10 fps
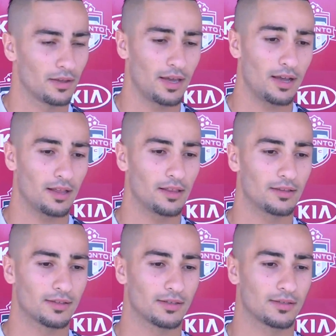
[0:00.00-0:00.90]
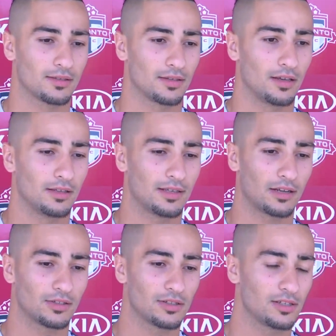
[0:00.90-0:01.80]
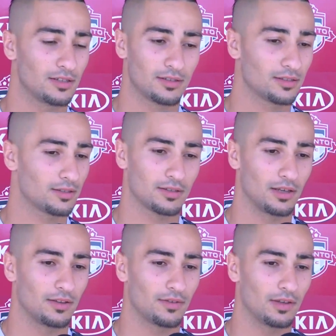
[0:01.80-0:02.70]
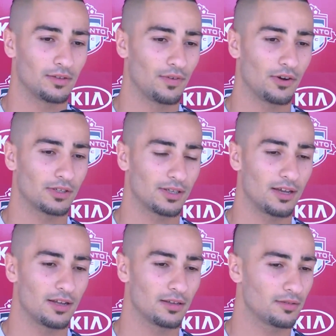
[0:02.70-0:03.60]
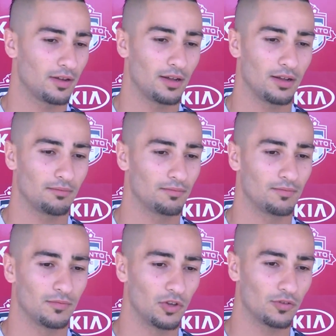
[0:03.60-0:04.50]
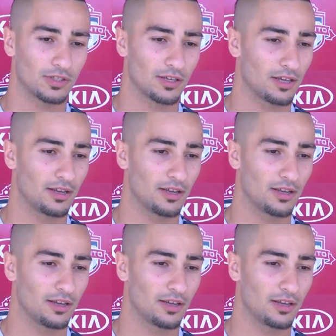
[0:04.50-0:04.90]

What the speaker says: Yeah, it's actually very exciting. Nerves kick